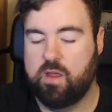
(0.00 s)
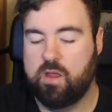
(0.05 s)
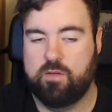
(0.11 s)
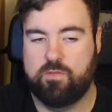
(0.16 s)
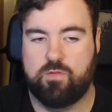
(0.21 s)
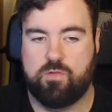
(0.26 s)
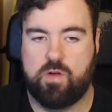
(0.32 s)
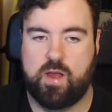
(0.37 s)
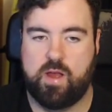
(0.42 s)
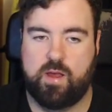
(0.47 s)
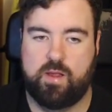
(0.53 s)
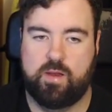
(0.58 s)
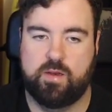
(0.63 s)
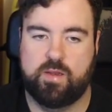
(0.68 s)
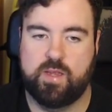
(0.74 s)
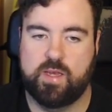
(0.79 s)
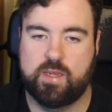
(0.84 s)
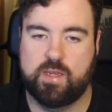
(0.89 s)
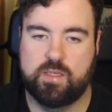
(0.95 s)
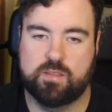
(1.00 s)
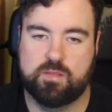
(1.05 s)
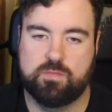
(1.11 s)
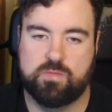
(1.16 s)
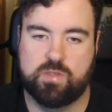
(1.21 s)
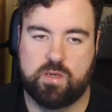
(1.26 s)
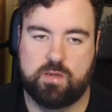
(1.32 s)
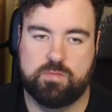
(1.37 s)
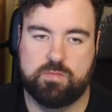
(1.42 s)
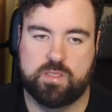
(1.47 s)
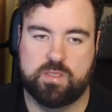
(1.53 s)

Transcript: Varane taking some time to